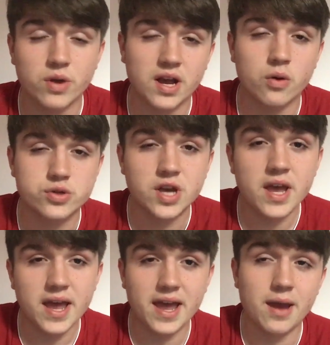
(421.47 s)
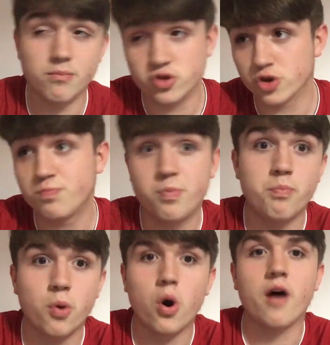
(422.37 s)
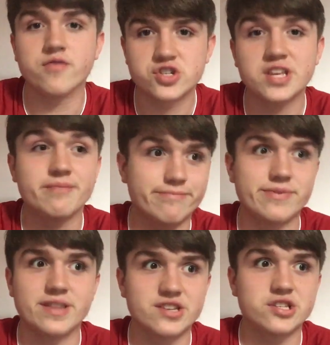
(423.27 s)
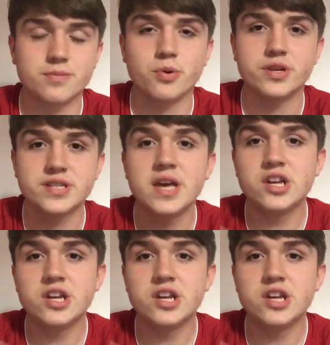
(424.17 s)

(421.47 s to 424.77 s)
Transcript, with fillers: week out. Um, just, but obviously this is the point.